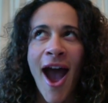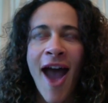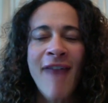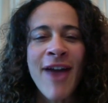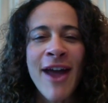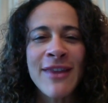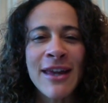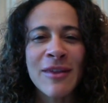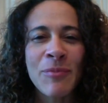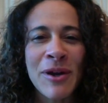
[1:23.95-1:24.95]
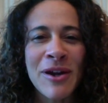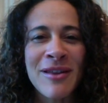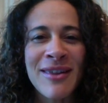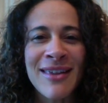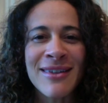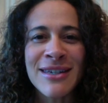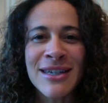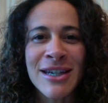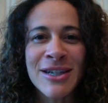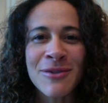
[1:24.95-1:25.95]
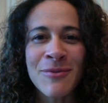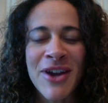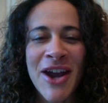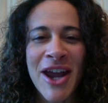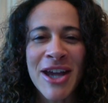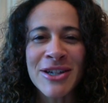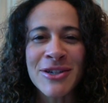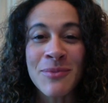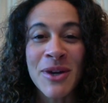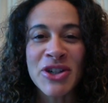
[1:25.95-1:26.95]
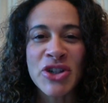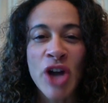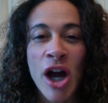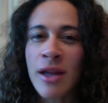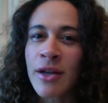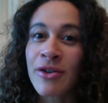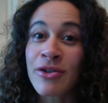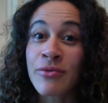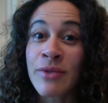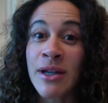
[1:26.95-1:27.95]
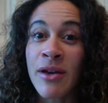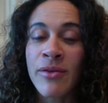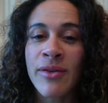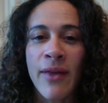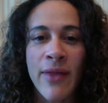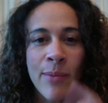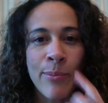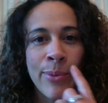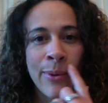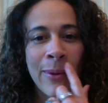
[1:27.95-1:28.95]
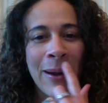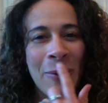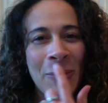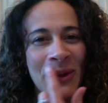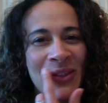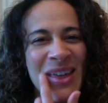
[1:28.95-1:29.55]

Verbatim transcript: Ever had the experience as a teenager where you ate too much chocolate or Doritos and then broke out with